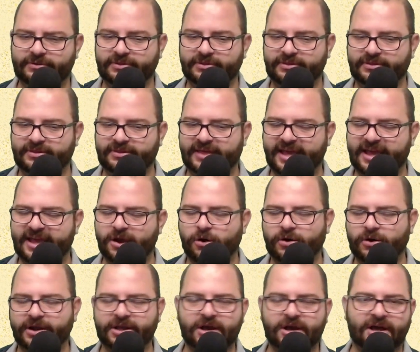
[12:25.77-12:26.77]
they are
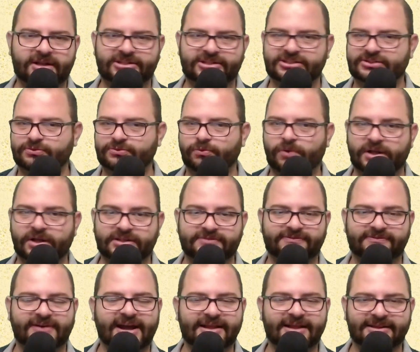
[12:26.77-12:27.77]
a god that just wants
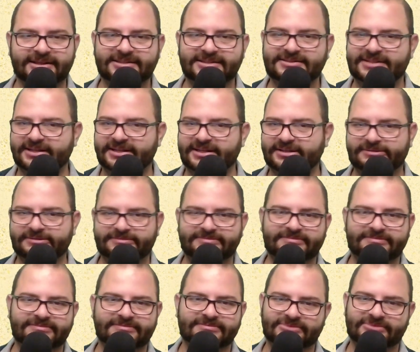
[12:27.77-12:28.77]
violence, and
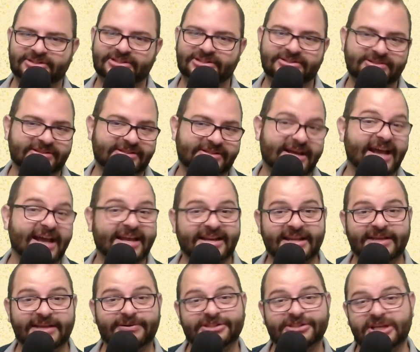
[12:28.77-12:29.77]
just attack in
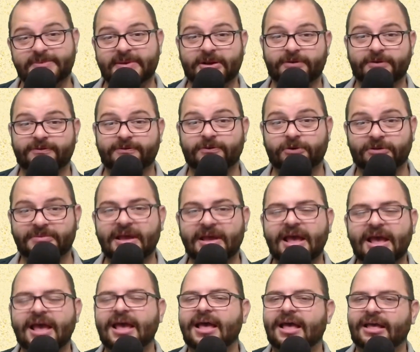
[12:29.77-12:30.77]
any way, shape, and or form.
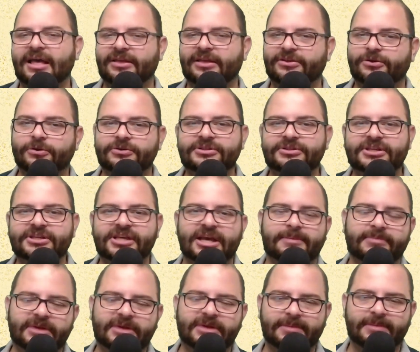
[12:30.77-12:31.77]
Your
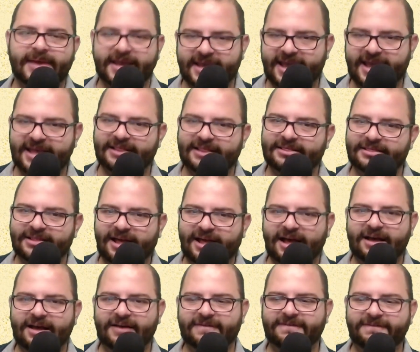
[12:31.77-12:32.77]
DM can make a
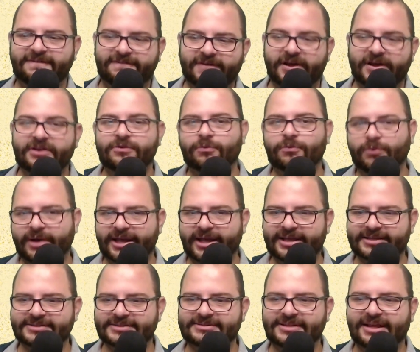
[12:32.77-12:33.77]
lot of fun
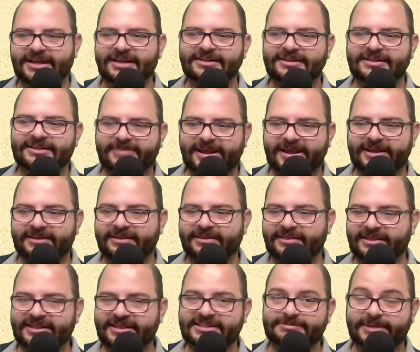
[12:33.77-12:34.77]
ways to make
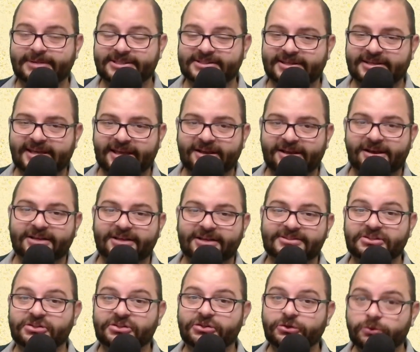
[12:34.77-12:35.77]
these Blades of Chaos
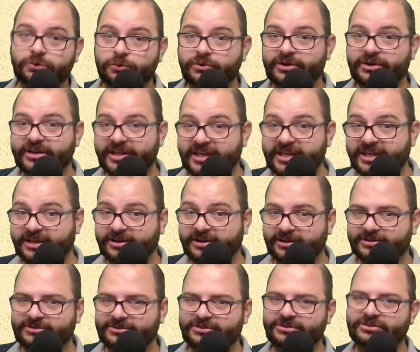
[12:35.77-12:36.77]

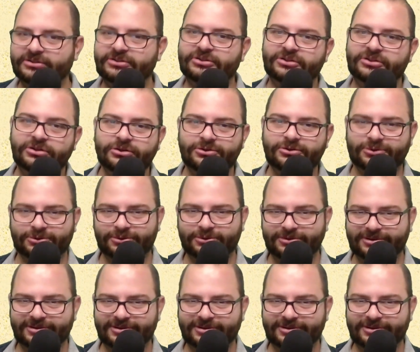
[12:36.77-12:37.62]
unique to you,